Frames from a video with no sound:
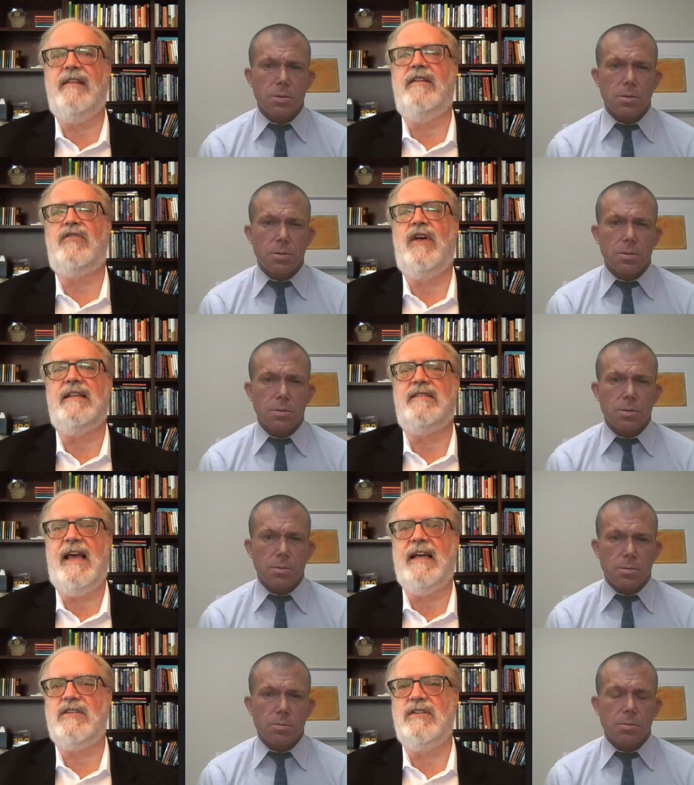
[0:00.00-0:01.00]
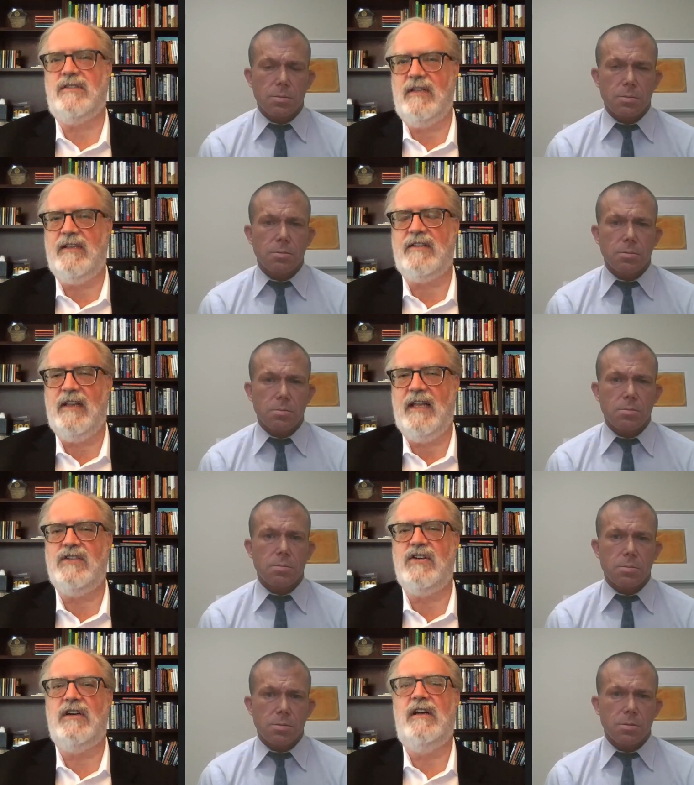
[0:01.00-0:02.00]
Speaker 1: the transactions in this
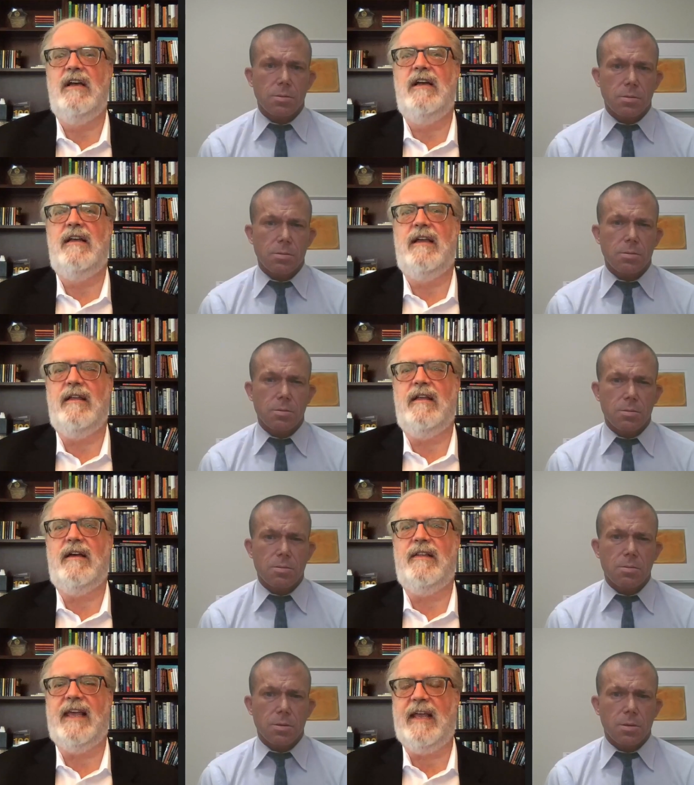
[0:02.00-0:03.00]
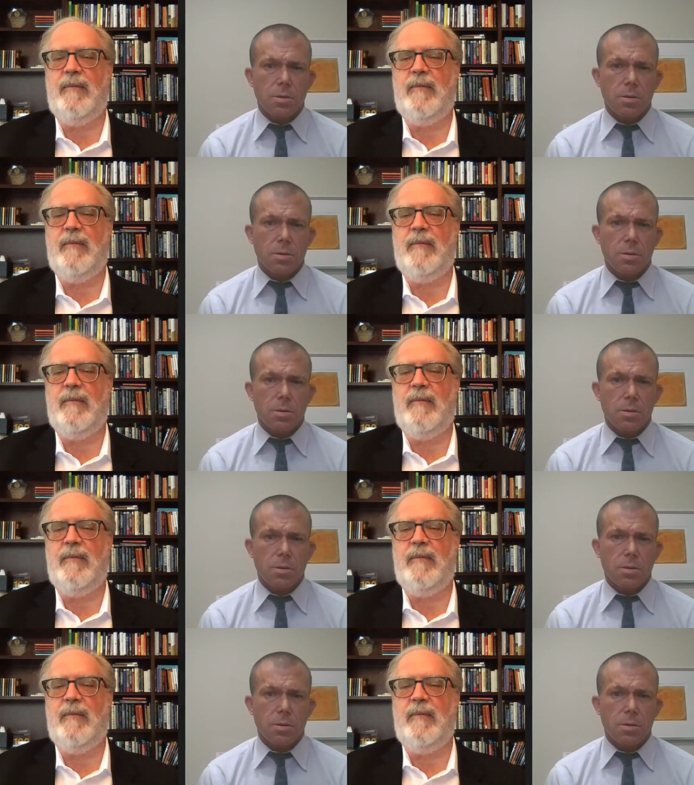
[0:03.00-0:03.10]
ledger. Uh, they get